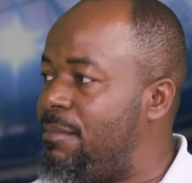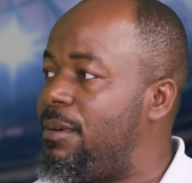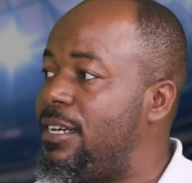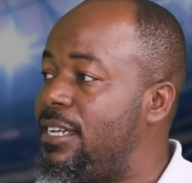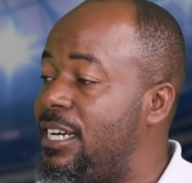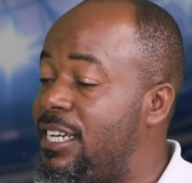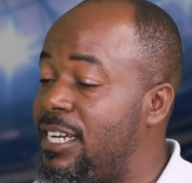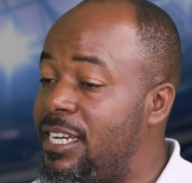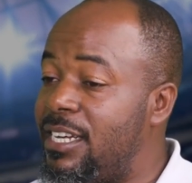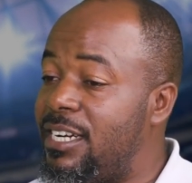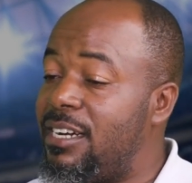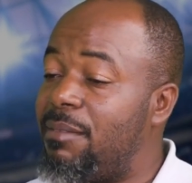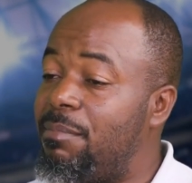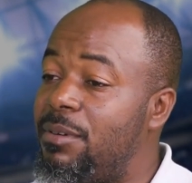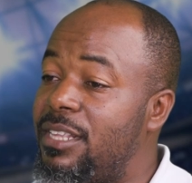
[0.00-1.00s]
deliberate until he
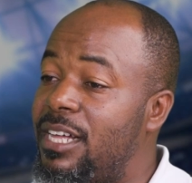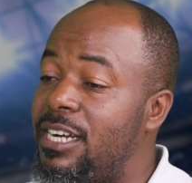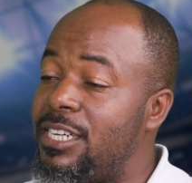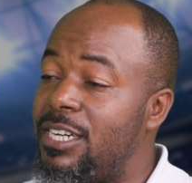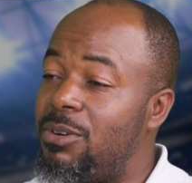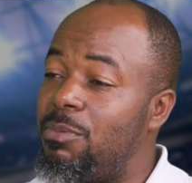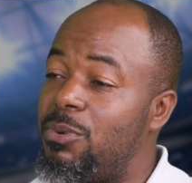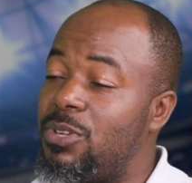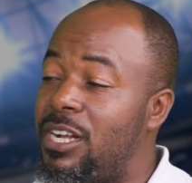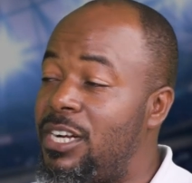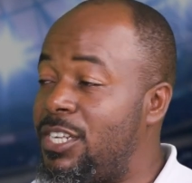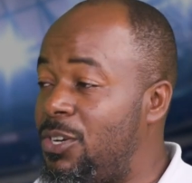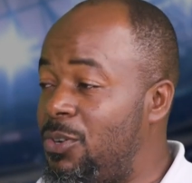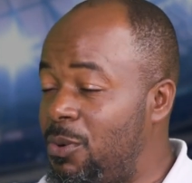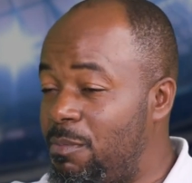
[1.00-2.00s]
ended up with Al Janoub. Because Al
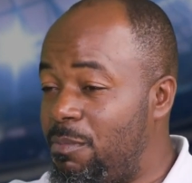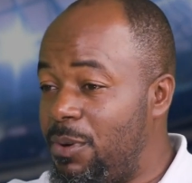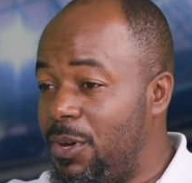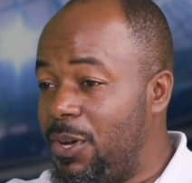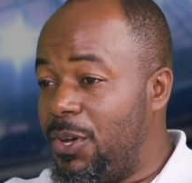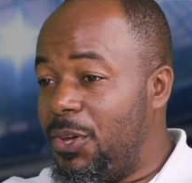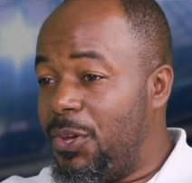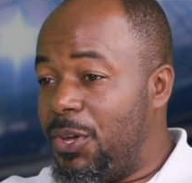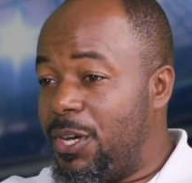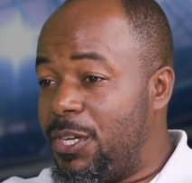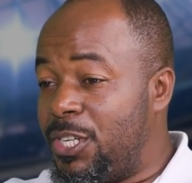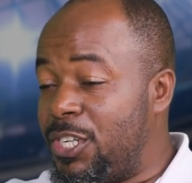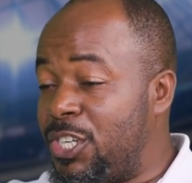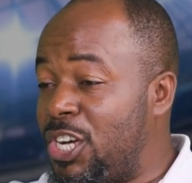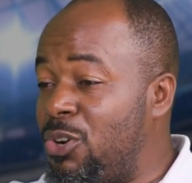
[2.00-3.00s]
Janoub,
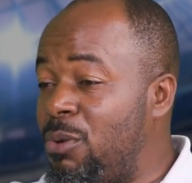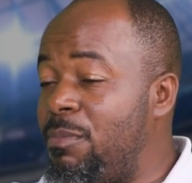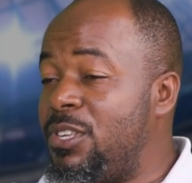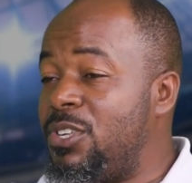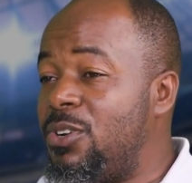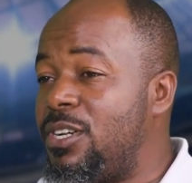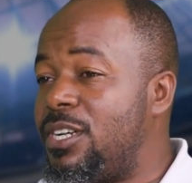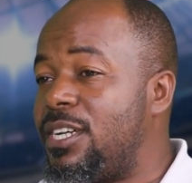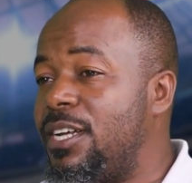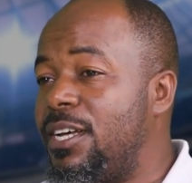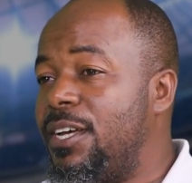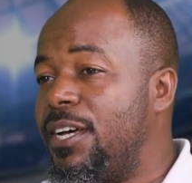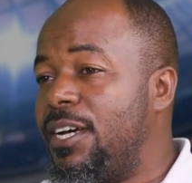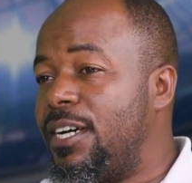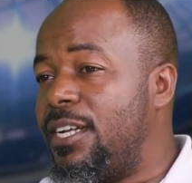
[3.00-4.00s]
Janoub is not,
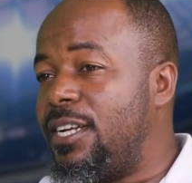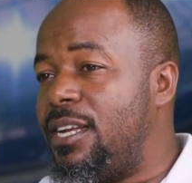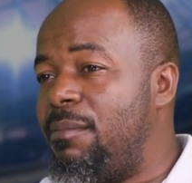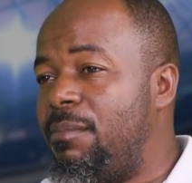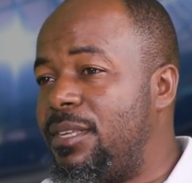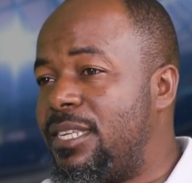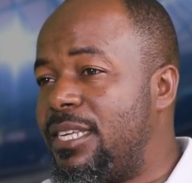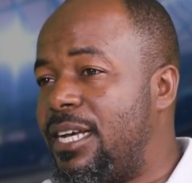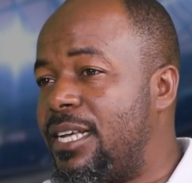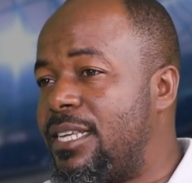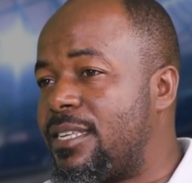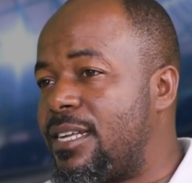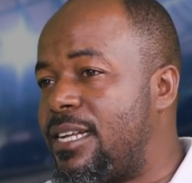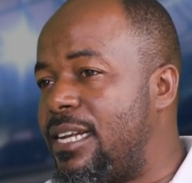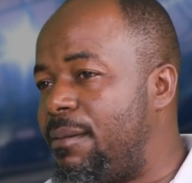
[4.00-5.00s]
let me say,
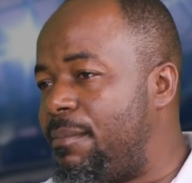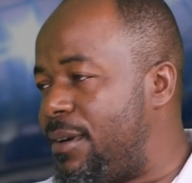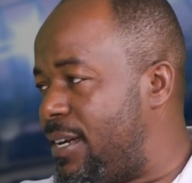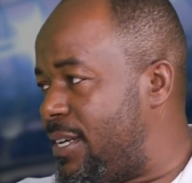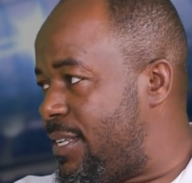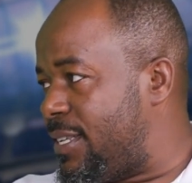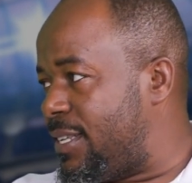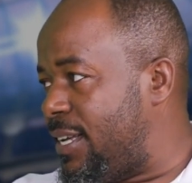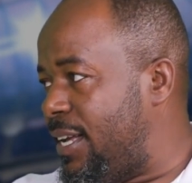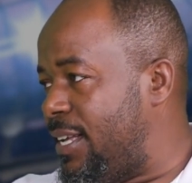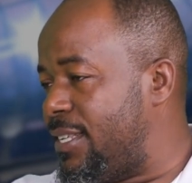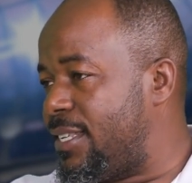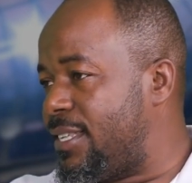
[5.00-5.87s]
as glamorous as